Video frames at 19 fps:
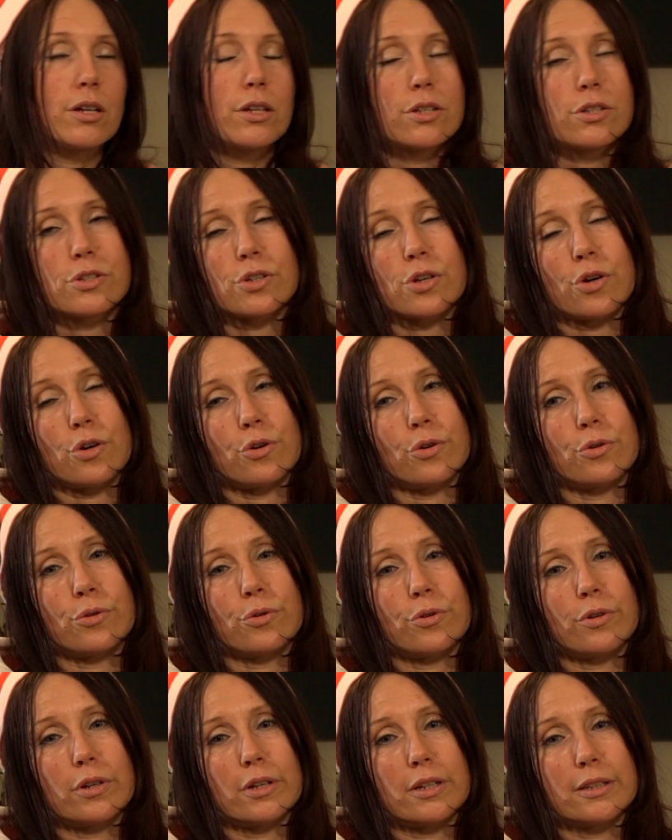
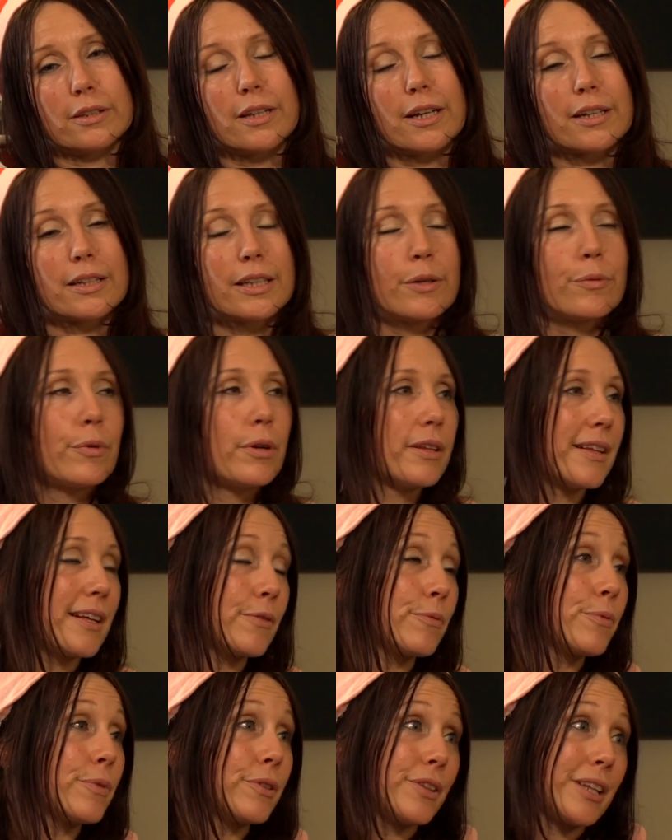So luckily we
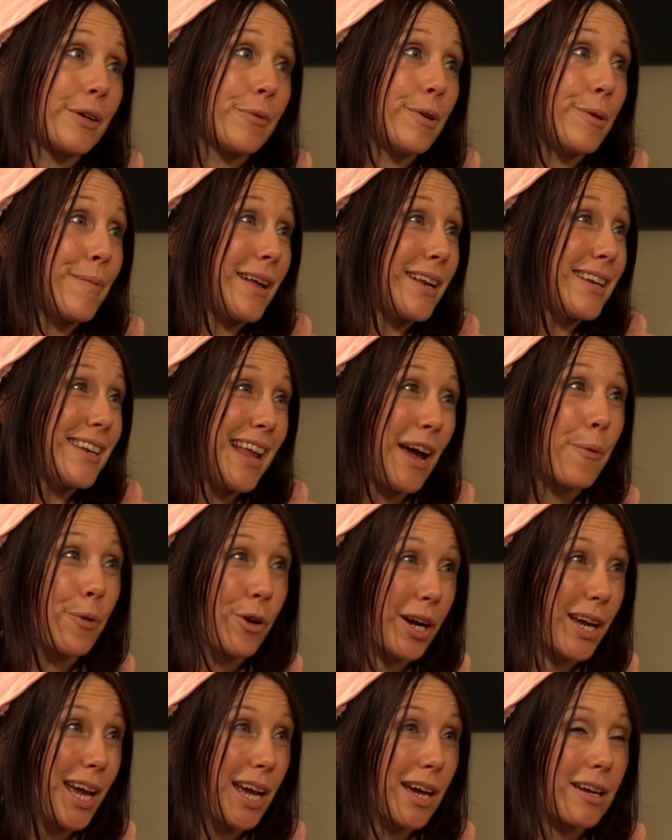met
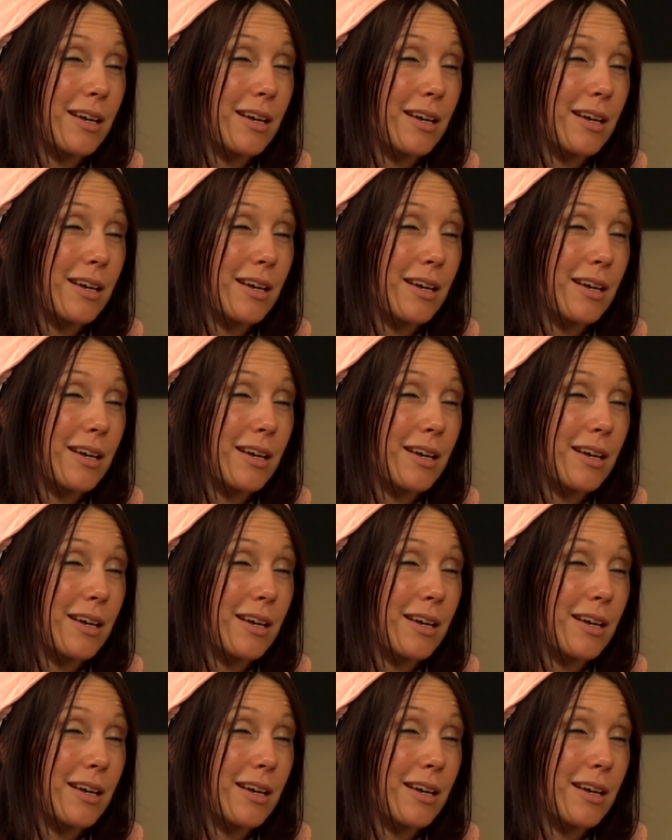networking.